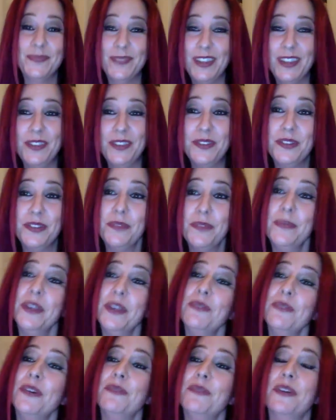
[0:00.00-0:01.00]
Here's another big
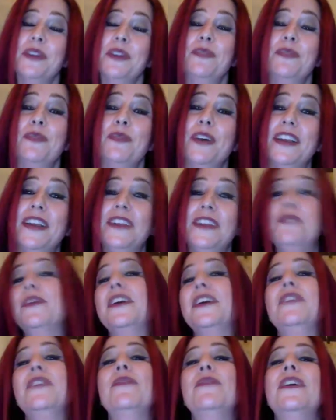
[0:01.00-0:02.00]
one. We're going to wind,
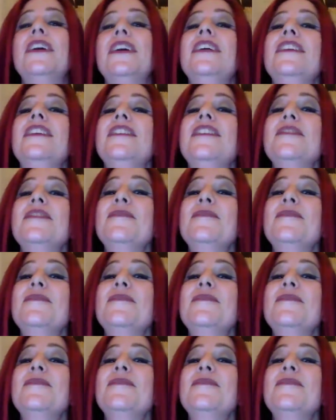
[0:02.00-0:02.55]
wind, wind